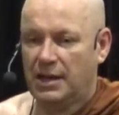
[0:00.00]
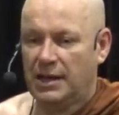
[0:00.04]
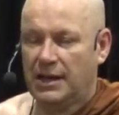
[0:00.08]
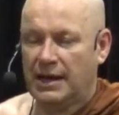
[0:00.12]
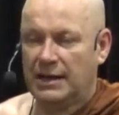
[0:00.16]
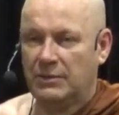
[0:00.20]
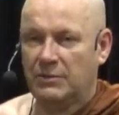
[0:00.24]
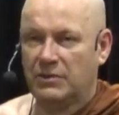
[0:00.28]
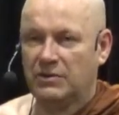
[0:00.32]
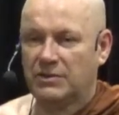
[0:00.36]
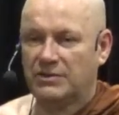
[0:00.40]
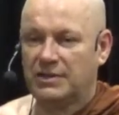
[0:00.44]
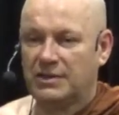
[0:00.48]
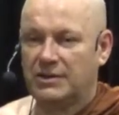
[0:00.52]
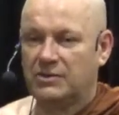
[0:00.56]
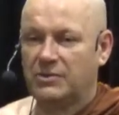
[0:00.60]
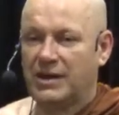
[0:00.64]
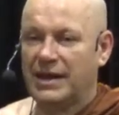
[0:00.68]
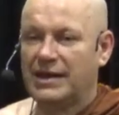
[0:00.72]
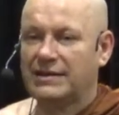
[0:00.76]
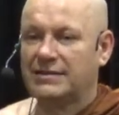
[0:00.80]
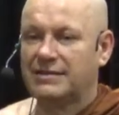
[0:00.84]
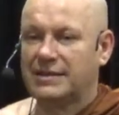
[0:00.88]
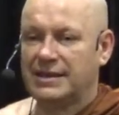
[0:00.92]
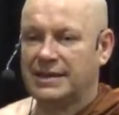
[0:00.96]
And one of the
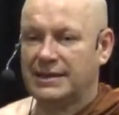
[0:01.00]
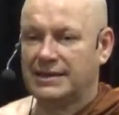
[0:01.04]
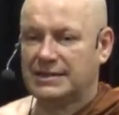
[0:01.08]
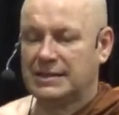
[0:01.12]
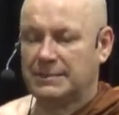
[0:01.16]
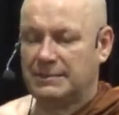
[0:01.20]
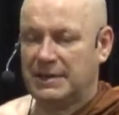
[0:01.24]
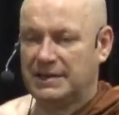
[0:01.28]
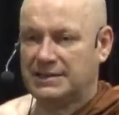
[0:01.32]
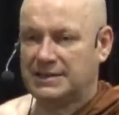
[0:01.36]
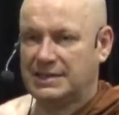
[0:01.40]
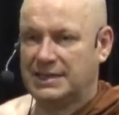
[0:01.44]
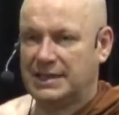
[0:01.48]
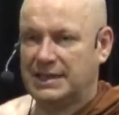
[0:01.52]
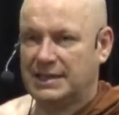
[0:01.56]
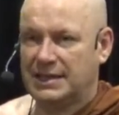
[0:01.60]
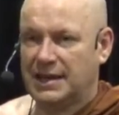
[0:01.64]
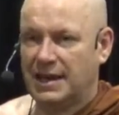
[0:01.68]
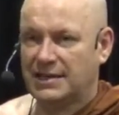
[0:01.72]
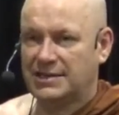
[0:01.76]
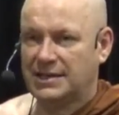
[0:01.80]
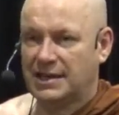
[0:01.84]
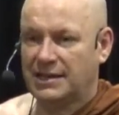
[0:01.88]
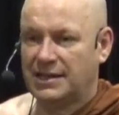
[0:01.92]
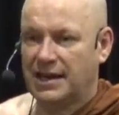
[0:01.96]
great things about seeing
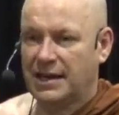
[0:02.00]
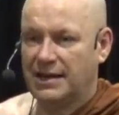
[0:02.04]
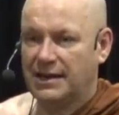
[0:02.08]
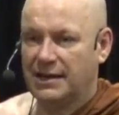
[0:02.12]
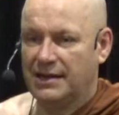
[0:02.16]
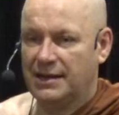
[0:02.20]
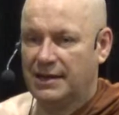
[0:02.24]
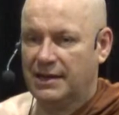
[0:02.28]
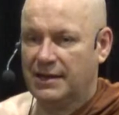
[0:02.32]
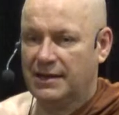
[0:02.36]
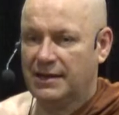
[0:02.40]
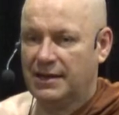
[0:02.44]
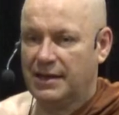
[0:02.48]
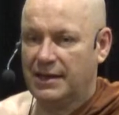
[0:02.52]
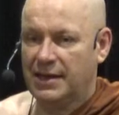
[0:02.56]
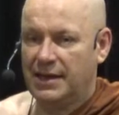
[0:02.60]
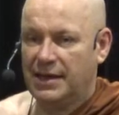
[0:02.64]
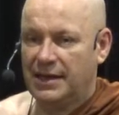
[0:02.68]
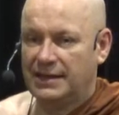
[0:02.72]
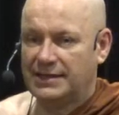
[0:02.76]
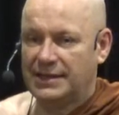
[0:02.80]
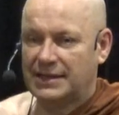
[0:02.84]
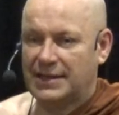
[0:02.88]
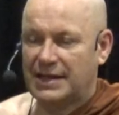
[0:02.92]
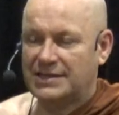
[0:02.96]
Ajahn Ganha
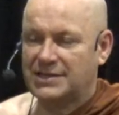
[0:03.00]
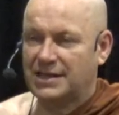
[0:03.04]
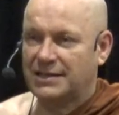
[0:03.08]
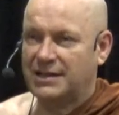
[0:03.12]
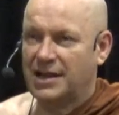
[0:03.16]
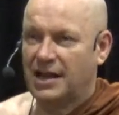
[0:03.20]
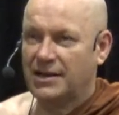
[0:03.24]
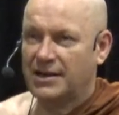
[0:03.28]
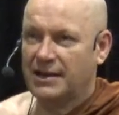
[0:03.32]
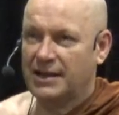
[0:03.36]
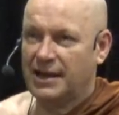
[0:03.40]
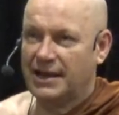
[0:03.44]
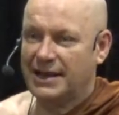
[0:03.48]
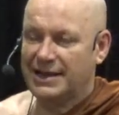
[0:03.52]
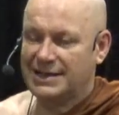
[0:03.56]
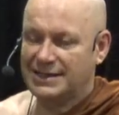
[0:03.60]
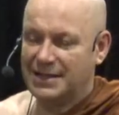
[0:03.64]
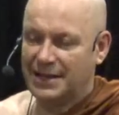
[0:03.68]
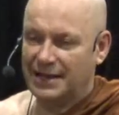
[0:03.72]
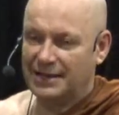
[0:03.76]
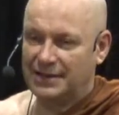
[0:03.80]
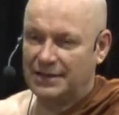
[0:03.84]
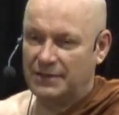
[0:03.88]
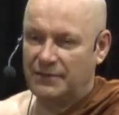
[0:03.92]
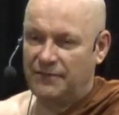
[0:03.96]
is like Ajahn Ganha, he's
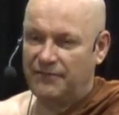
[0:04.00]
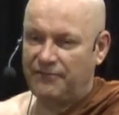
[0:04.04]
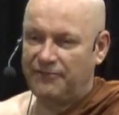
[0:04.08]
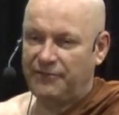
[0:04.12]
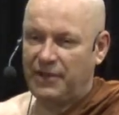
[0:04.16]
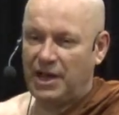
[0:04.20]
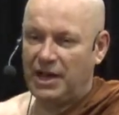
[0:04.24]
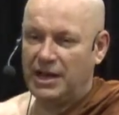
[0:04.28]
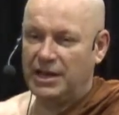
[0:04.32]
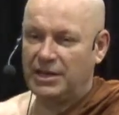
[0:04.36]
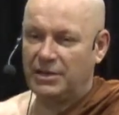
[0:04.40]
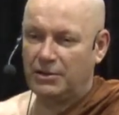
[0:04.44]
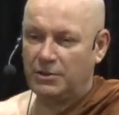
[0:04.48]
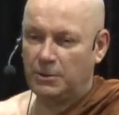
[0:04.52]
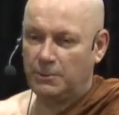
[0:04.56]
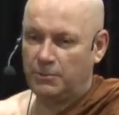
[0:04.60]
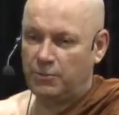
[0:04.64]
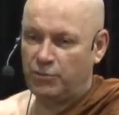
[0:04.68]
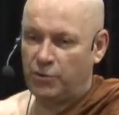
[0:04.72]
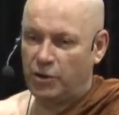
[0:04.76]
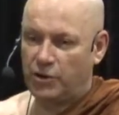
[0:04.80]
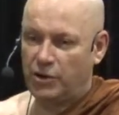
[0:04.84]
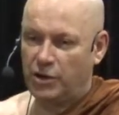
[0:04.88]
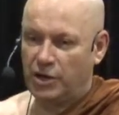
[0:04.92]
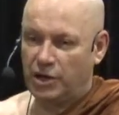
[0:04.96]
like the final
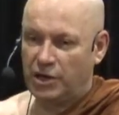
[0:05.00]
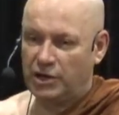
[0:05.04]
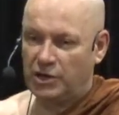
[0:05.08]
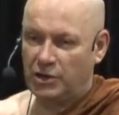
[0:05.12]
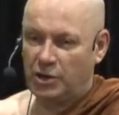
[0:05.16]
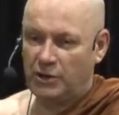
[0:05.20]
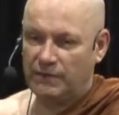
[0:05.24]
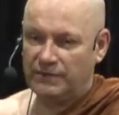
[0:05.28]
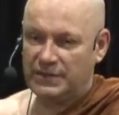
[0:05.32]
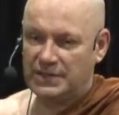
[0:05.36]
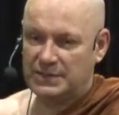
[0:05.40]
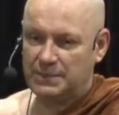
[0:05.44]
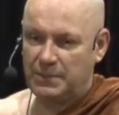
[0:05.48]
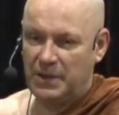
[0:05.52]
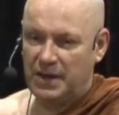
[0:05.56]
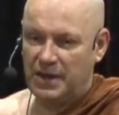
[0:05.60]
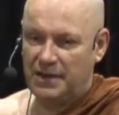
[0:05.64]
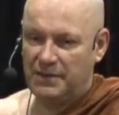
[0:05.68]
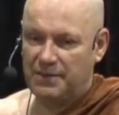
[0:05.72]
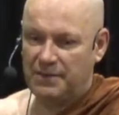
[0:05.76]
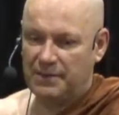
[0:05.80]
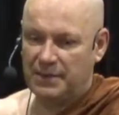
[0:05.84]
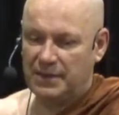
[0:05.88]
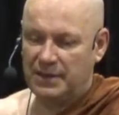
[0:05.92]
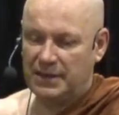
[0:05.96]
product of this
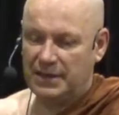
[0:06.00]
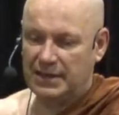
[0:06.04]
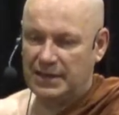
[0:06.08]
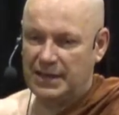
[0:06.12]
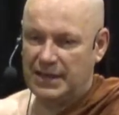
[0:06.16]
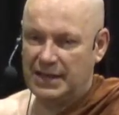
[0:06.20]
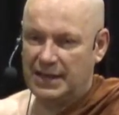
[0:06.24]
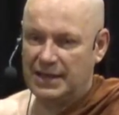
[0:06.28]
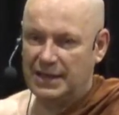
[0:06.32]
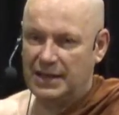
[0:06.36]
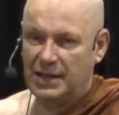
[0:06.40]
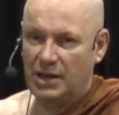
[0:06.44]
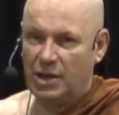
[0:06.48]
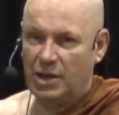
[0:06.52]
path. Yeah?